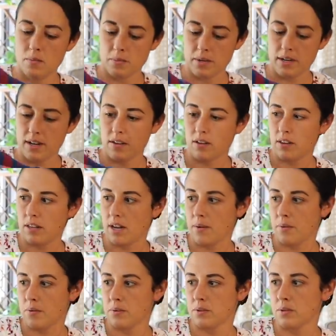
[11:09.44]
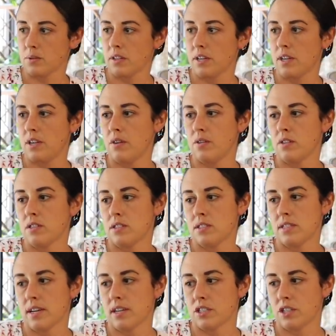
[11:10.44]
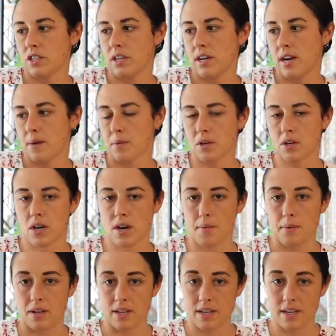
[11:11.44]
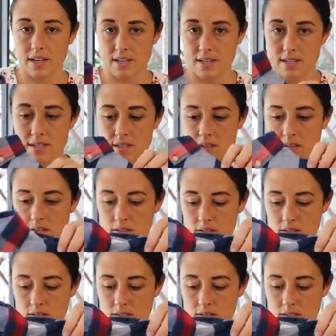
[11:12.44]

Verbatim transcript: but I thought that one was really cute. This is actually Abercrombie Kids,